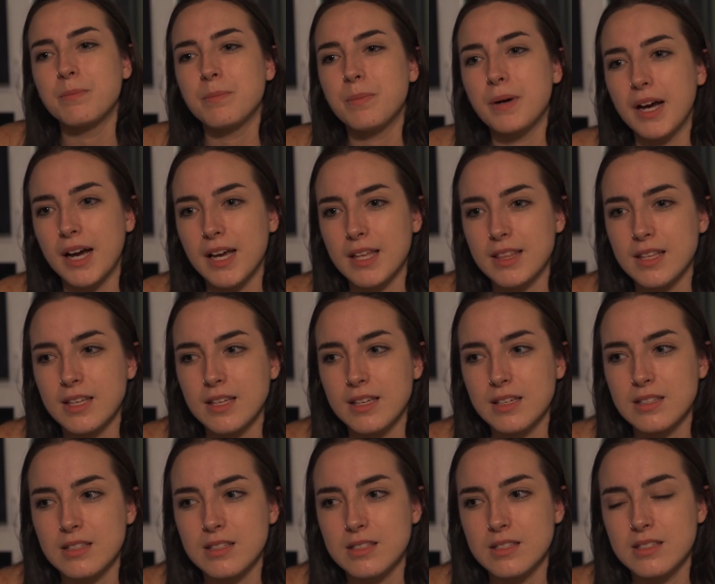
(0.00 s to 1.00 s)
But I think
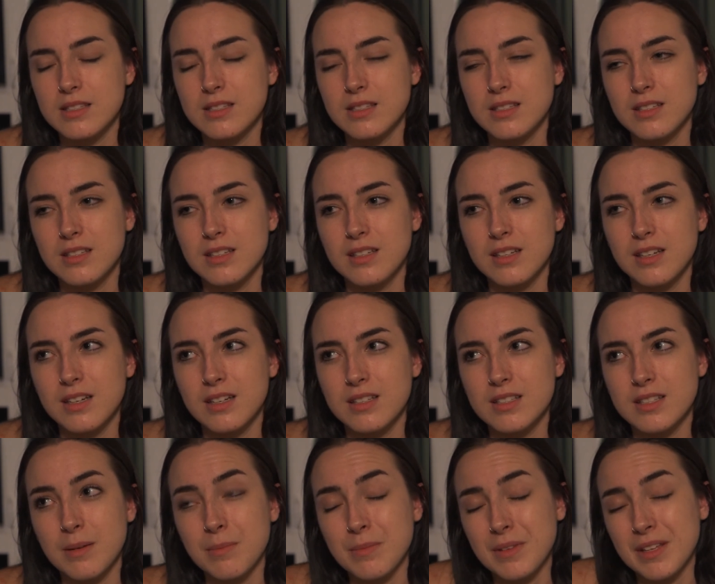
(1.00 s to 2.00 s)
it's
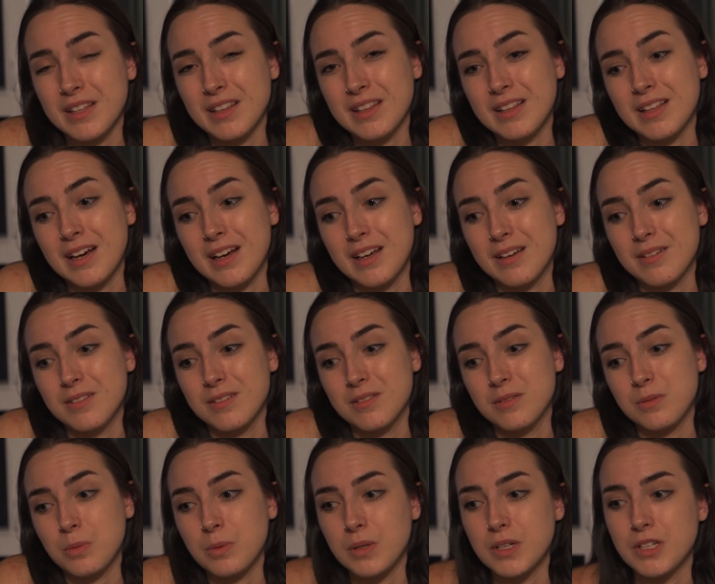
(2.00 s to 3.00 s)
something that
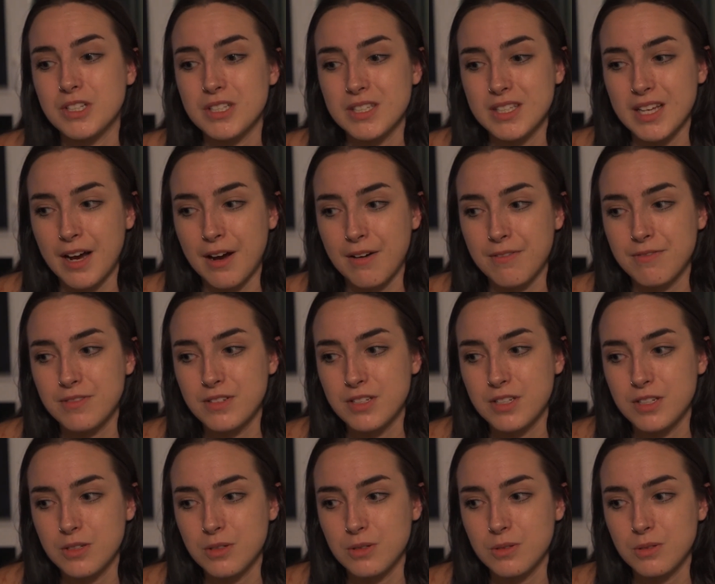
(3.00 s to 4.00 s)
we just have
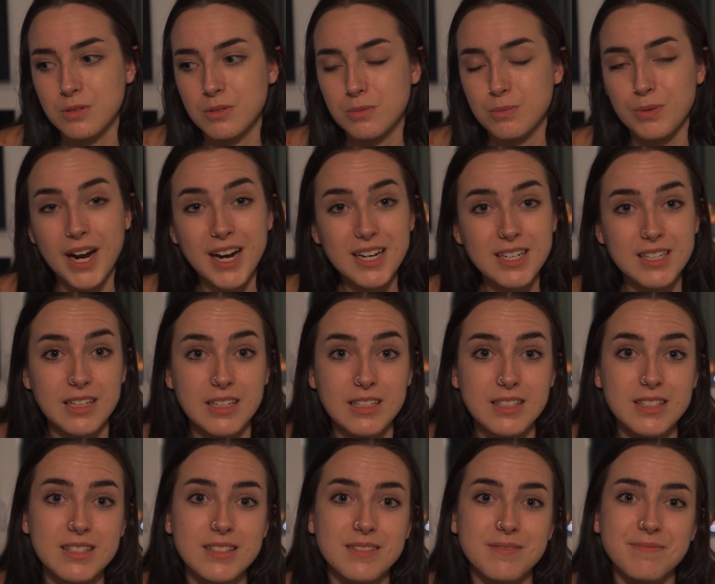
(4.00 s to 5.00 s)
to
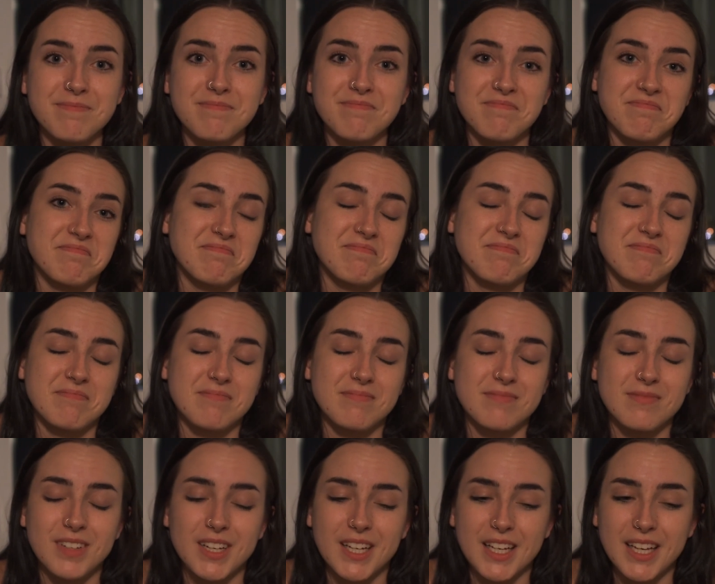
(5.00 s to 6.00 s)
practice
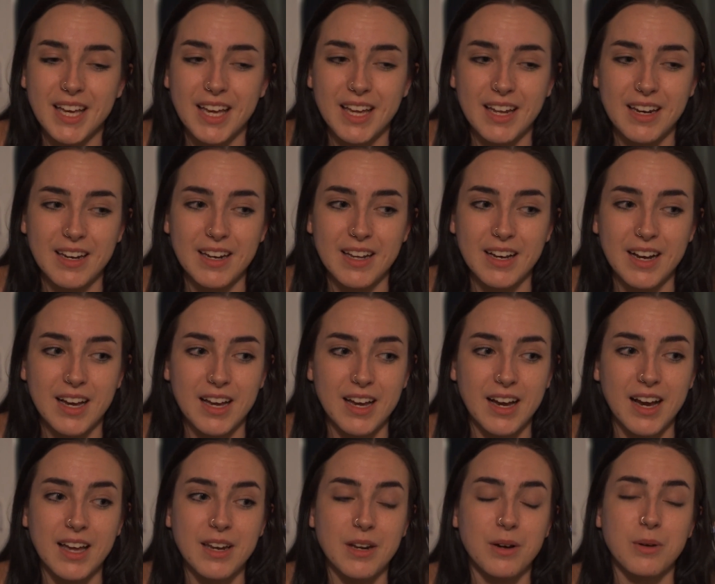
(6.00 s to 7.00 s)
and
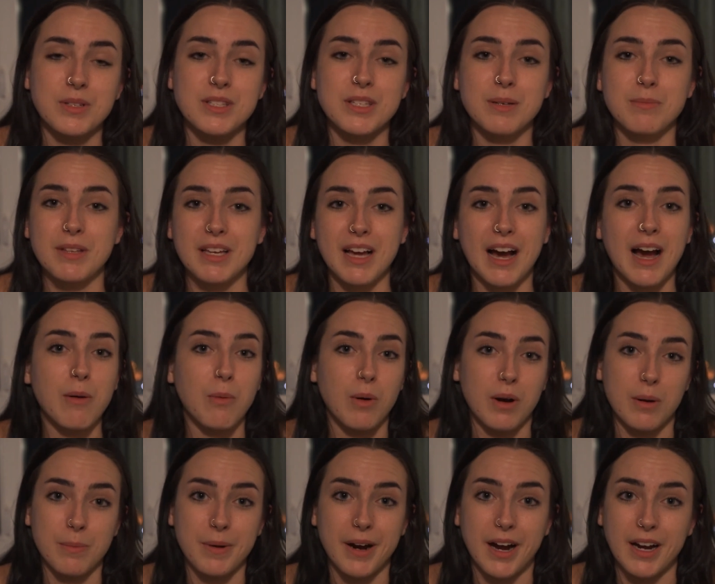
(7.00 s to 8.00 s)
I, I know it's something I
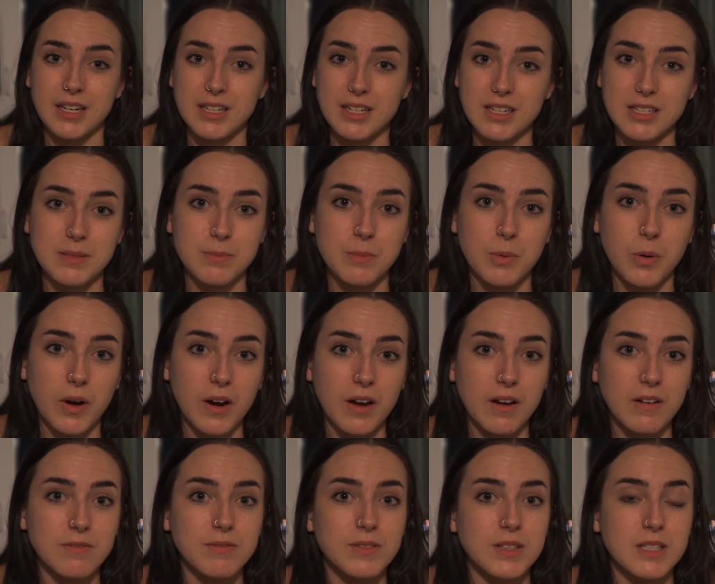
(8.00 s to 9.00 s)
want to practice more
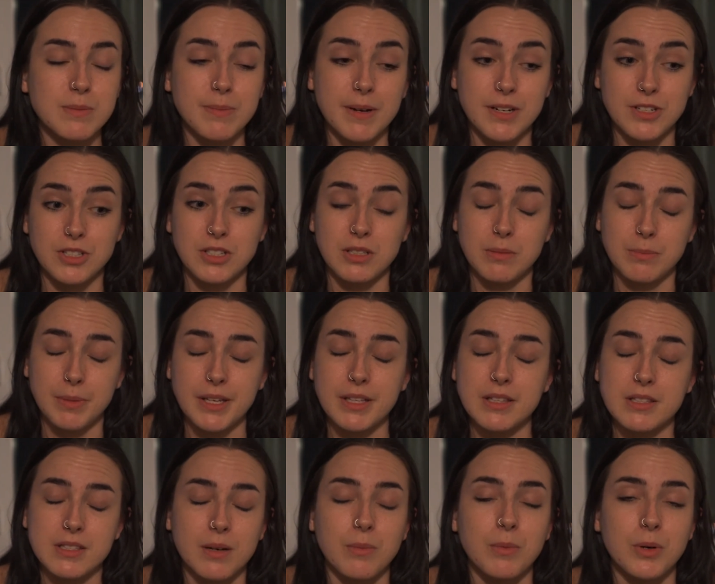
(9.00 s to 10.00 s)
of, especially being
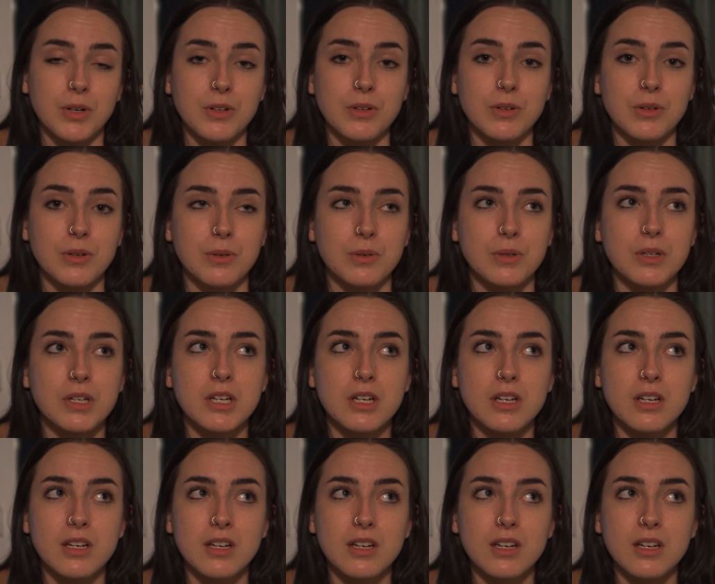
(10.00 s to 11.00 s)
someone who
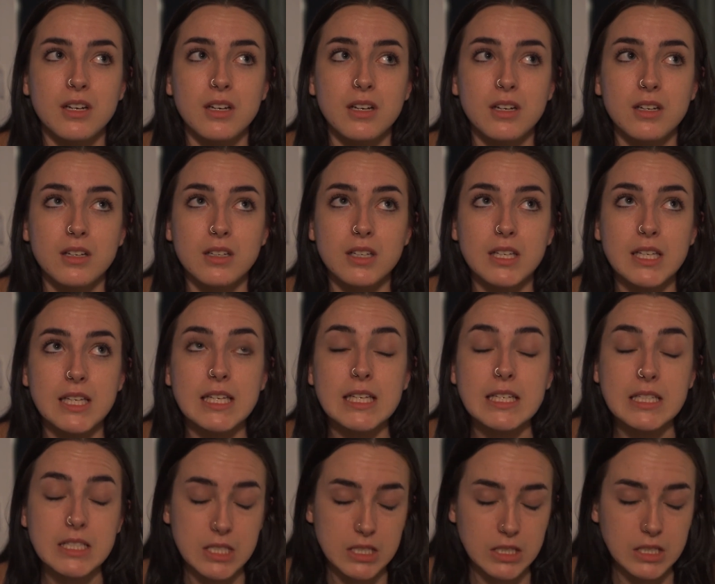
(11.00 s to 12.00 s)

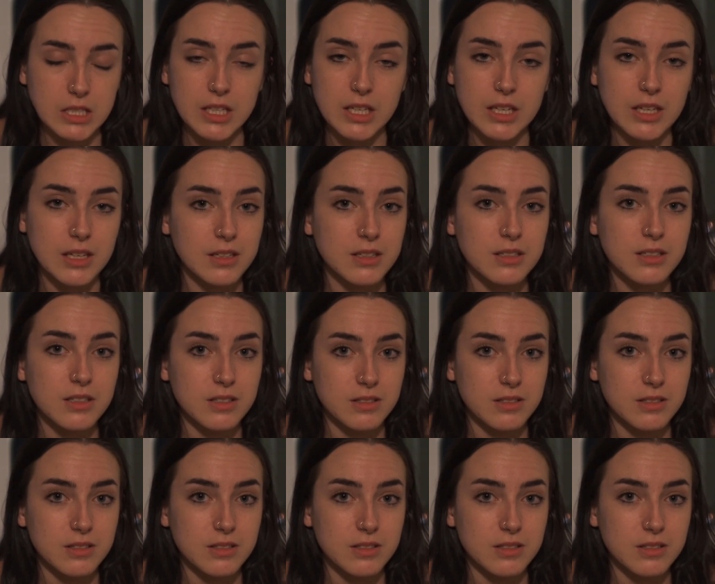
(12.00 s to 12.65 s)
easily